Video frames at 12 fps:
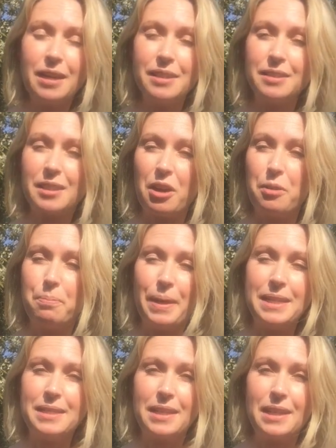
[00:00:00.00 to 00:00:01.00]
so
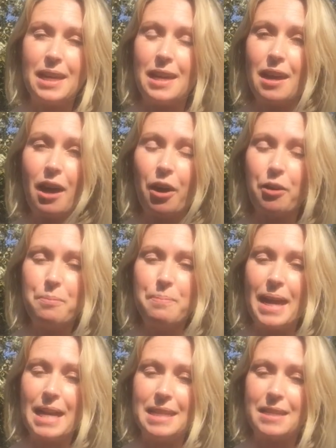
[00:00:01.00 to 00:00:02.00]
basically
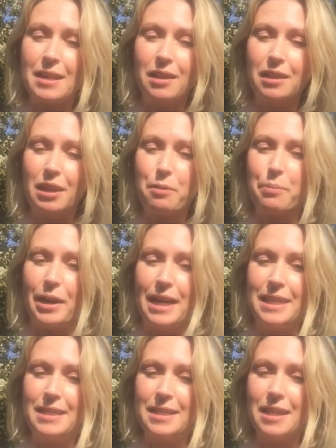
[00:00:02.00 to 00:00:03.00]
homemade garlic bread,